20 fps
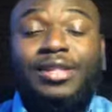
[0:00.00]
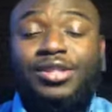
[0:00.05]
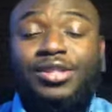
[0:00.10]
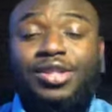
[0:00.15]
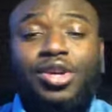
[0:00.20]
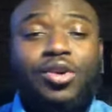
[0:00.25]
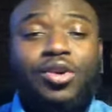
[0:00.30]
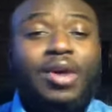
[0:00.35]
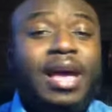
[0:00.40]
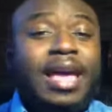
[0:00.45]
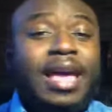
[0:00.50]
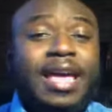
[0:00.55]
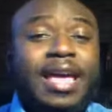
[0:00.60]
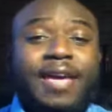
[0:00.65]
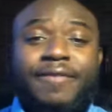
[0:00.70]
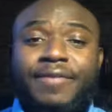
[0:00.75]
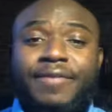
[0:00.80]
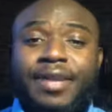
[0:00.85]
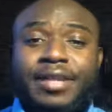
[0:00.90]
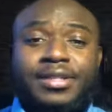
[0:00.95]
So
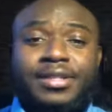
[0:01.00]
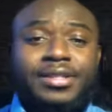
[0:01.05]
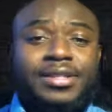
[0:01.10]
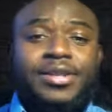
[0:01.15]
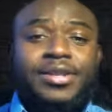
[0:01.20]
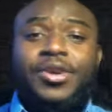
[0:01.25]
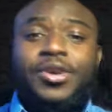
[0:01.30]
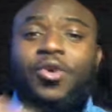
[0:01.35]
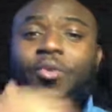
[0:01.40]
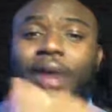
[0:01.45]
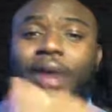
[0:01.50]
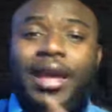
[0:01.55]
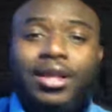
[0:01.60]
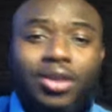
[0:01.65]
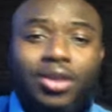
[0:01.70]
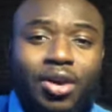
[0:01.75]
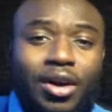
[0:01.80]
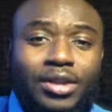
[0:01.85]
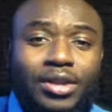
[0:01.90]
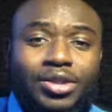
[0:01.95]
if it's you know weight
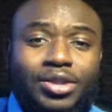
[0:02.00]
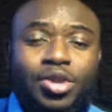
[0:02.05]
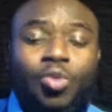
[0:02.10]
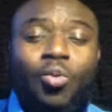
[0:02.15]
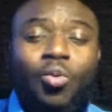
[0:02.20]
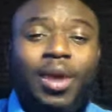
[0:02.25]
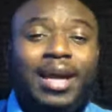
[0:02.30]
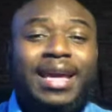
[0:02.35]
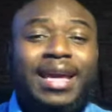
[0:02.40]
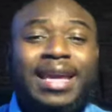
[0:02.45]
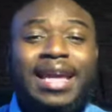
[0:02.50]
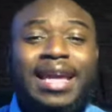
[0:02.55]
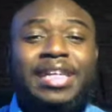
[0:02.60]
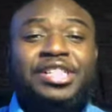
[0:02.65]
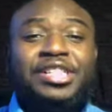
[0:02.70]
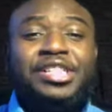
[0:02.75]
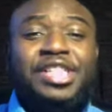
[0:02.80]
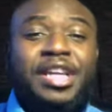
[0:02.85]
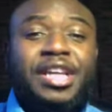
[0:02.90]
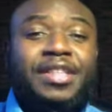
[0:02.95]
loss, you know what can I
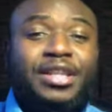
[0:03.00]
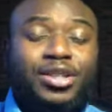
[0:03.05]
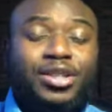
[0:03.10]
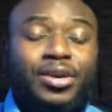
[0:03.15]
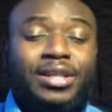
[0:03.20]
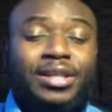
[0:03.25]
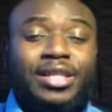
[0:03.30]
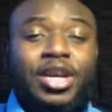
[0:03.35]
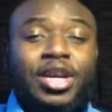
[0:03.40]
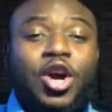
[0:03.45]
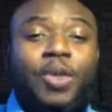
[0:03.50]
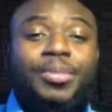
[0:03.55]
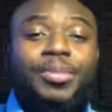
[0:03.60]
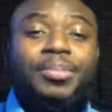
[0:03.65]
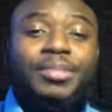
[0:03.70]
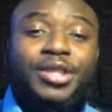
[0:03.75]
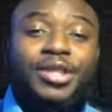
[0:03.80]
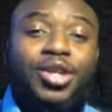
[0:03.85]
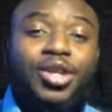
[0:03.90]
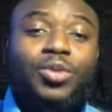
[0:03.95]
share that's going to help
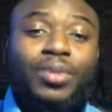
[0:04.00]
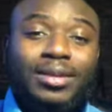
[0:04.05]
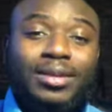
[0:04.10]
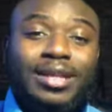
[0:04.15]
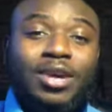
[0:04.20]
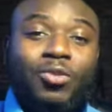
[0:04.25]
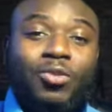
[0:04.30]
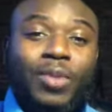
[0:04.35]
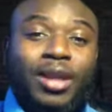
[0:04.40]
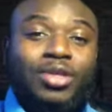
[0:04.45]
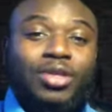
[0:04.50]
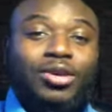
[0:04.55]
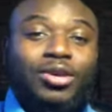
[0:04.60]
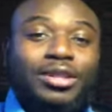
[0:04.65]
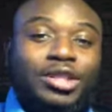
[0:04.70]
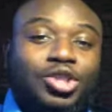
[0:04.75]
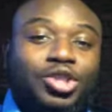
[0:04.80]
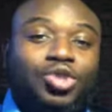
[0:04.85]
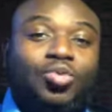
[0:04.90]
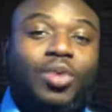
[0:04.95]
them deal with that weight loss
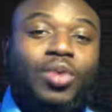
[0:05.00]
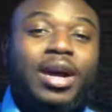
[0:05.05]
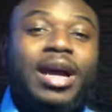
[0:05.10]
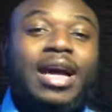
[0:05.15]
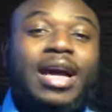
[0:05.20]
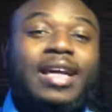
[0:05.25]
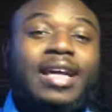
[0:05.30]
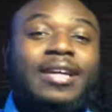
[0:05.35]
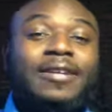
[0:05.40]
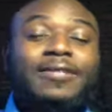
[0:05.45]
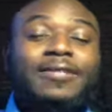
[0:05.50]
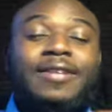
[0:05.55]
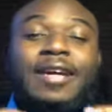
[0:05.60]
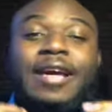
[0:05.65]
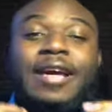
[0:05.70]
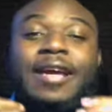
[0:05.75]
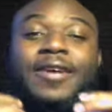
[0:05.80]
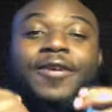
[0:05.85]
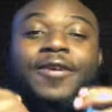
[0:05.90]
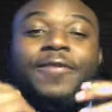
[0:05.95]
issue? What kind of
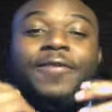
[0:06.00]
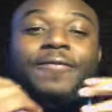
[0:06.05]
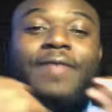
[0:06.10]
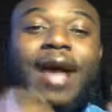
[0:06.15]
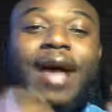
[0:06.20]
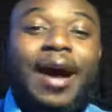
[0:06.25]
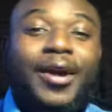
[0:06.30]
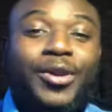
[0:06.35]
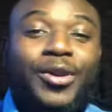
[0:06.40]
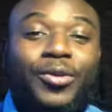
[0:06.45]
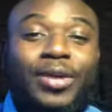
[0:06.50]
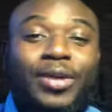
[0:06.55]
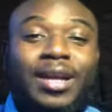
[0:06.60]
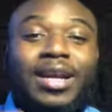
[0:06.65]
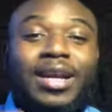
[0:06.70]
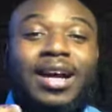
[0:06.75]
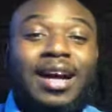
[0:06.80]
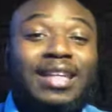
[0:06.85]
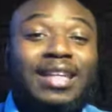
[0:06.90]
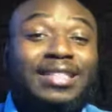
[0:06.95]
you know value and
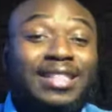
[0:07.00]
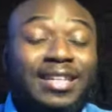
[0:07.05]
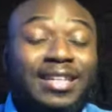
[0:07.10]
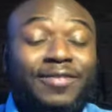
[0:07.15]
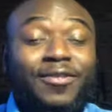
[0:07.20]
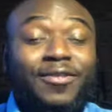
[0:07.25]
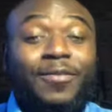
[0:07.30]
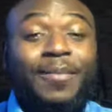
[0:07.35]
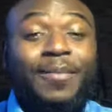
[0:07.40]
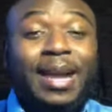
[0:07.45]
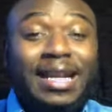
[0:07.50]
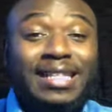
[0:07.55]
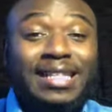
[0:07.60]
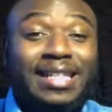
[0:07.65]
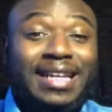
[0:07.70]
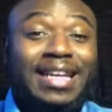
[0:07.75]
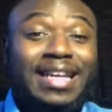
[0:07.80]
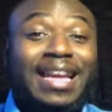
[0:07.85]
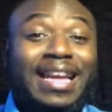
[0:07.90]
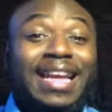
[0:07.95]
content
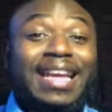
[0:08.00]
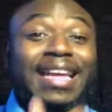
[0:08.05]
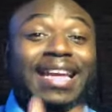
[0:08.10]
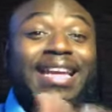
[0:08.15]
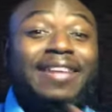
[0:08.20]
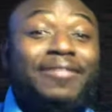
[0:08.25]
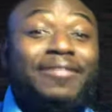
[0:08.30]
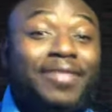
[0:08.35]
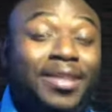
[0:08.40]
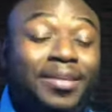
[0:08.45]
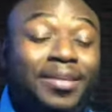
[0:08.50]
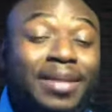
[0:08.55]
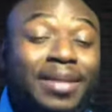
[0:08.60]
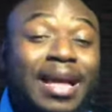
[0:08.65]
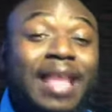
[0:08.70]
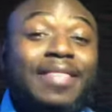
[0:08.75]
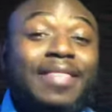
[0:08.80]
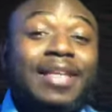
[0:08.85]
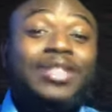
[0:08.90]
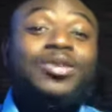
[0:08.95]
information can I give them
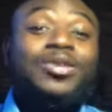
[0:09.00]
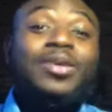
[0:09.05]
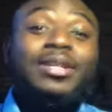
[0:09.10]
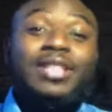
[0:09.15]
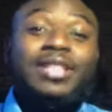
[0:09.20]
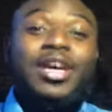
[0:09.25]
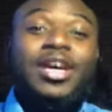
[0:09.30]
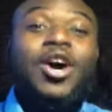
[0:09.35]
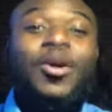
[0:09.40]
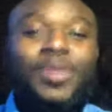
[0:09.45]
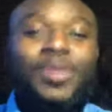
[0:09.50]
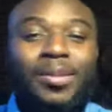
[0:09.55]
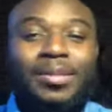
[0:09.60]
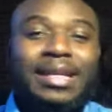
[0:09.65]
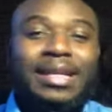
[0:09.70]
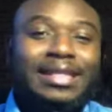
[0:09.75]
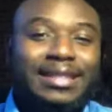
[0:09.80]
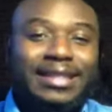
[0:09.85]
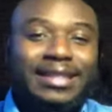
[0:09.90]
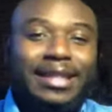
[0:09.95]
that's going to help them,
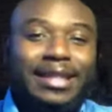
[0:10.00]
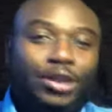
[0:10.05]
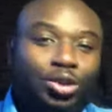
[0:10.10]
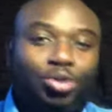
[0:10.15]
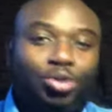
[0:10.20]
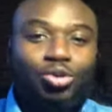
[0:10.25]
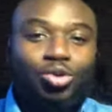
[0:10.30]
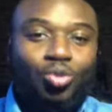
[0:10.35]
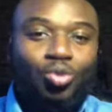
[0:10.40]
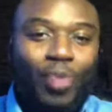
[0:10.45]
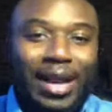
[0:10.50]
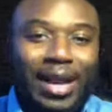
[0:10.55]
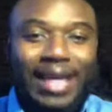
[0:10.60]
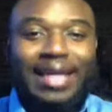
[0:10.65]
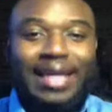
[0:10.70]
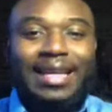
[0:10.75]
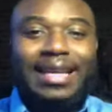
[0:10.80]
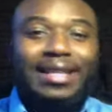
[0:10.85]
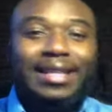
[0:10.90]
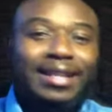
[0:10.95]
let's say, lose
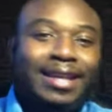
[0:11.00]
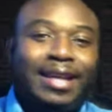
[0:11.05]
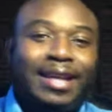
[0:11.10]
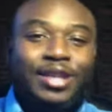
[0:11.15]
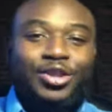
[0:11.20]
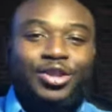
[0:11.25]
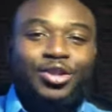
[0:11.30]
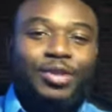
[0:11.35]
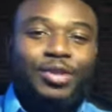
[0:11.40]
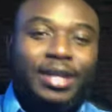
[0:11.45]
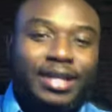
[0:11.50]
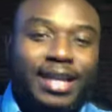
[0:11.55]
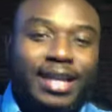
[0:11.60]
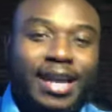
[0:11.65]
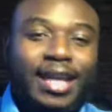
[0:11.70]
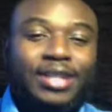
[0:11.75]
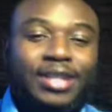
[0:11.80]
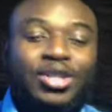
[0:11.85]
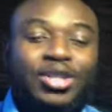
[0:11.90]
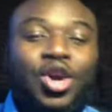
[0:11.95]
weight in the next 30
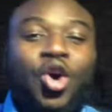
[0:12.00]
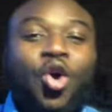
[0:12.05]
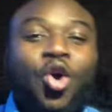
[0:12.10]
days?